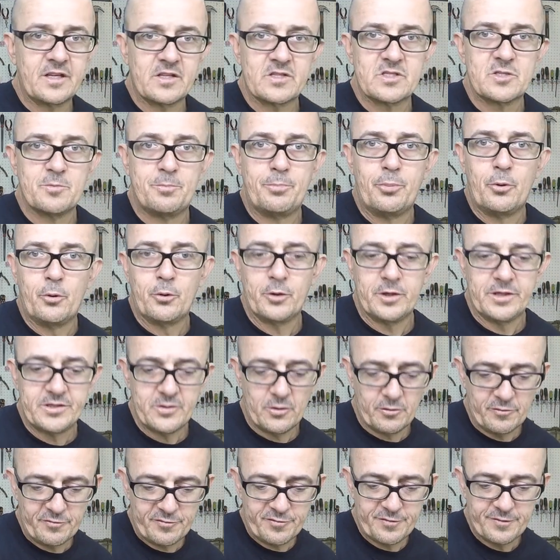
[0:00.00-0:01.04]
it's a point
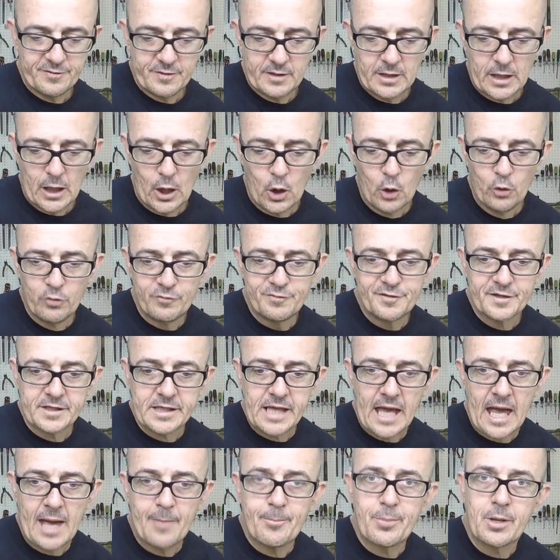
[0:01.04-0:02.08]
of
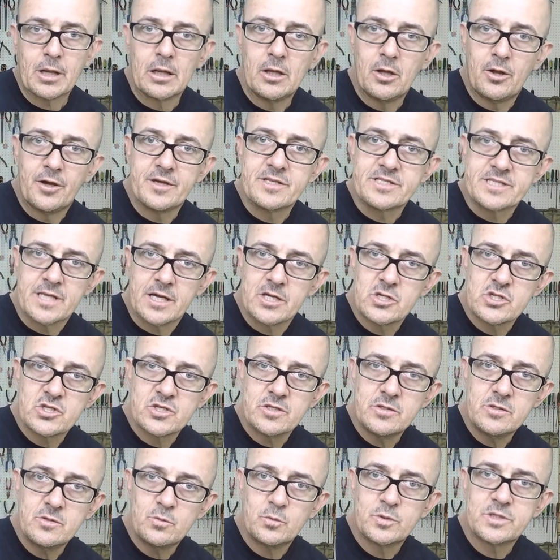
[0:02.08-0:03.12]

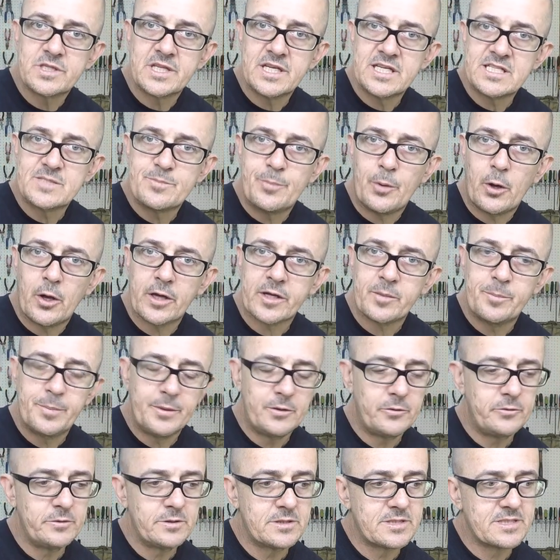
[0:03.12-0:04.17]
over-capitalisation with these bike
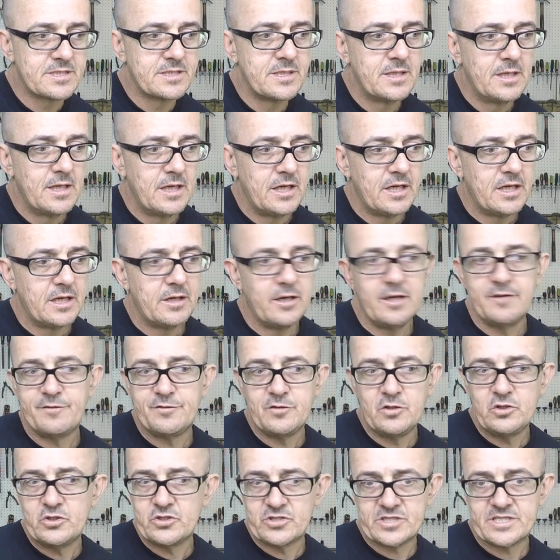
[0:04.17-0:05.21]
builds. If
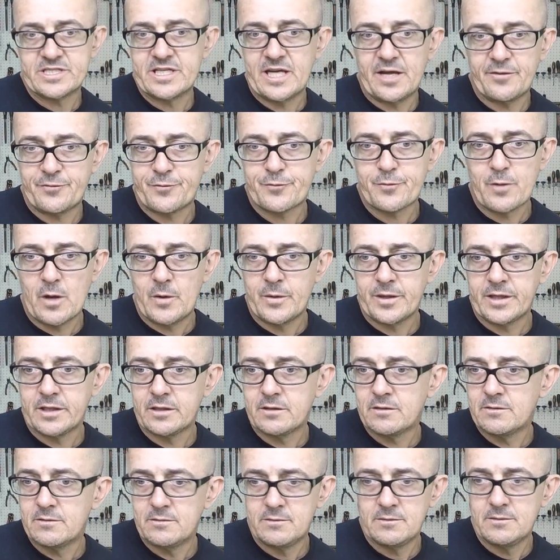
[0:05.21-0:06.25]
you just start
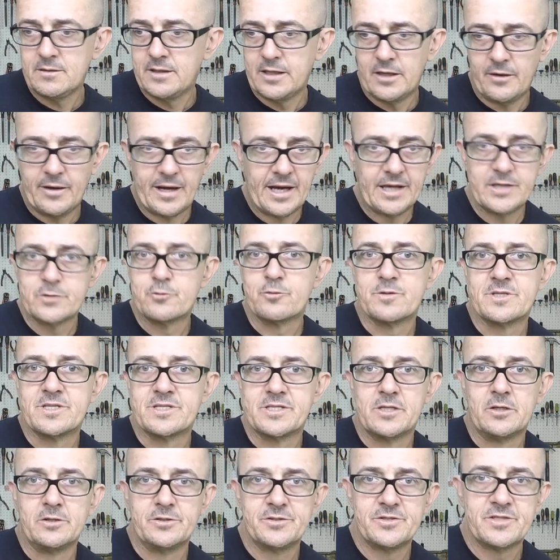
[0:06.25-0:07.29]
throwing, hundreds of
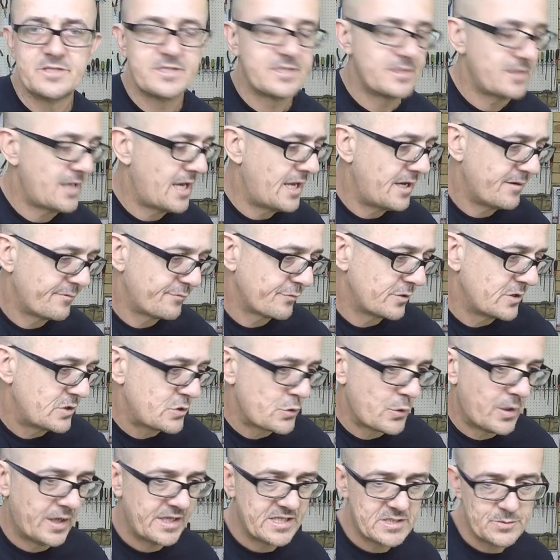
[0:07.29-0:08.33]
dollars at every
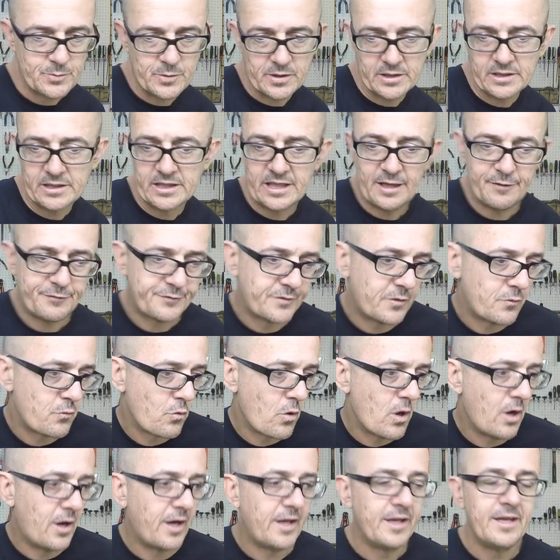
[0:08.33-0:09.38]
tradesman left and
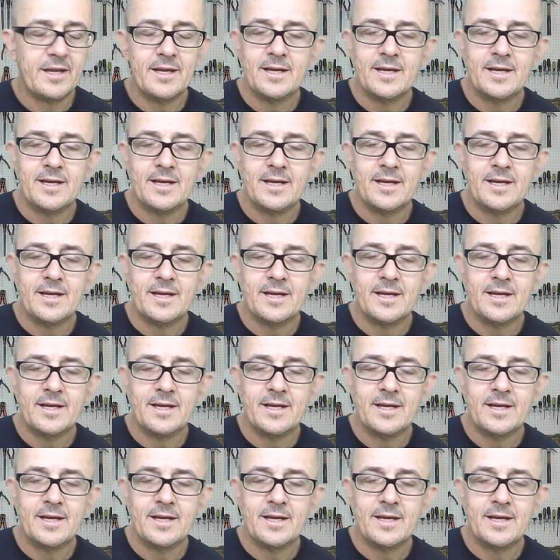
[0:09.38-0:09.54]
right,